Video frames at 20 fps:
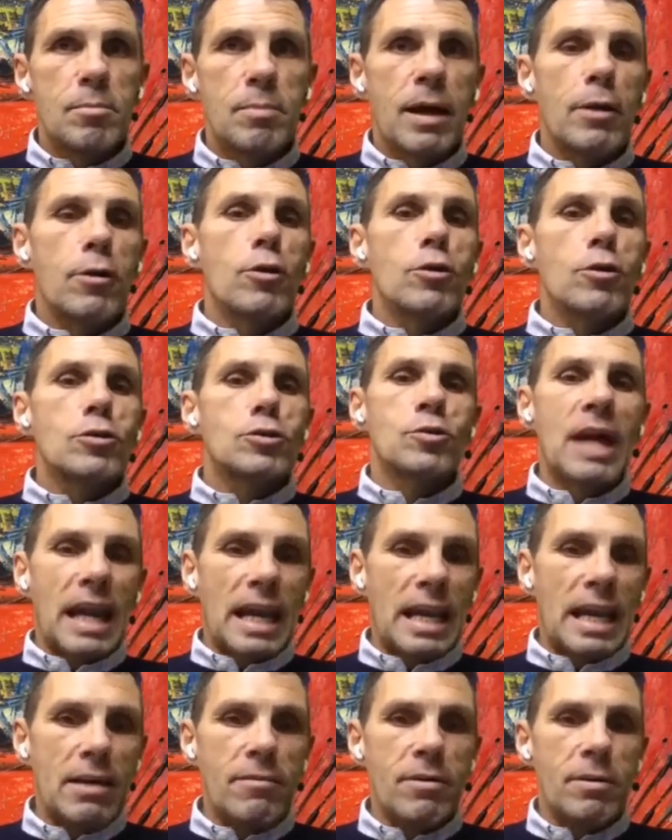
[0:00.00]
but not to
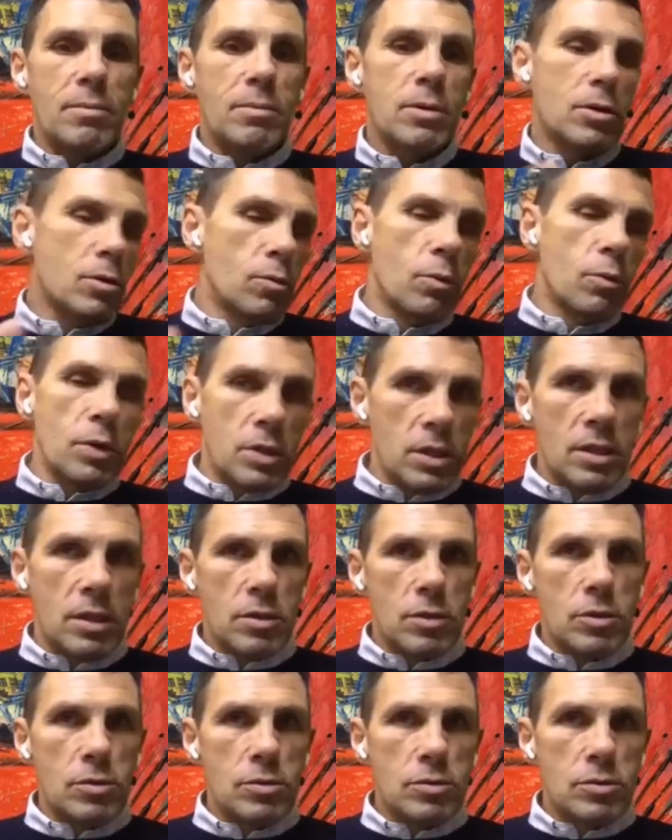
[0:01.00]
that level because we
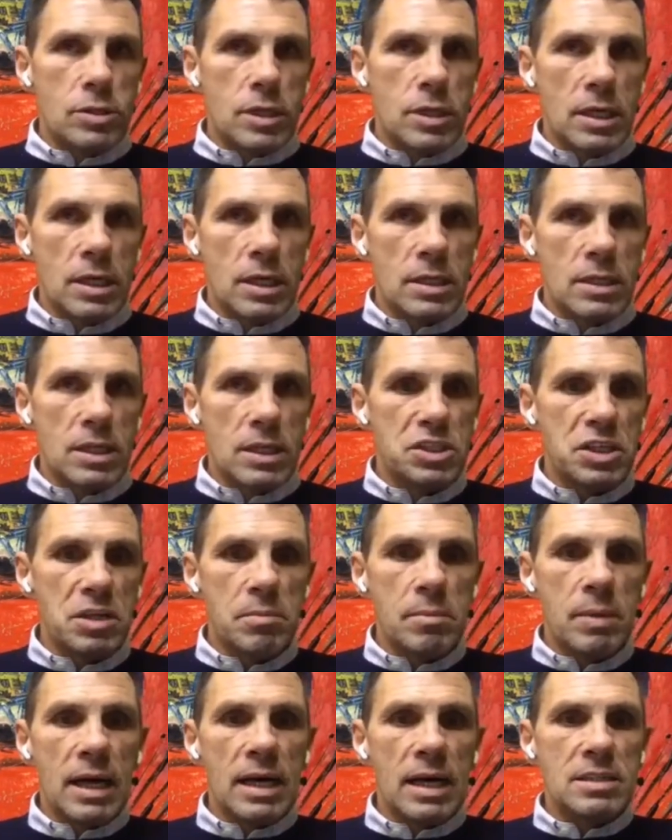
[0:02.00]
didn't use the
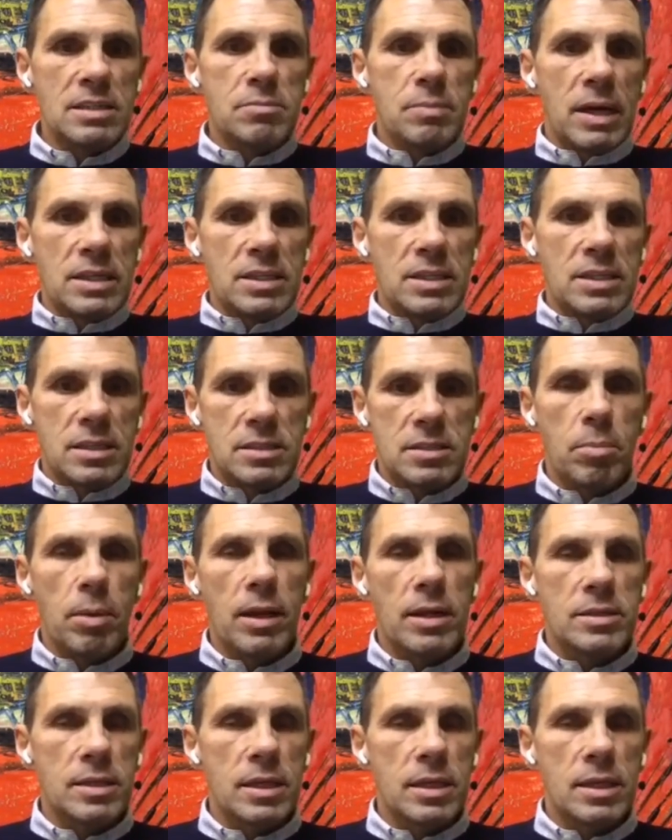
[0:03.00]
gym as much as the
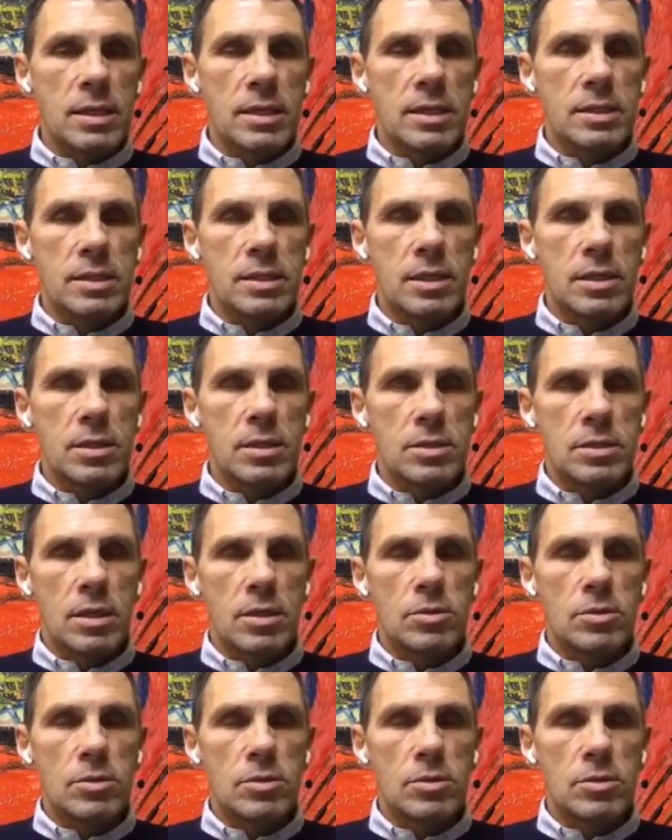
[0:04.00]
players they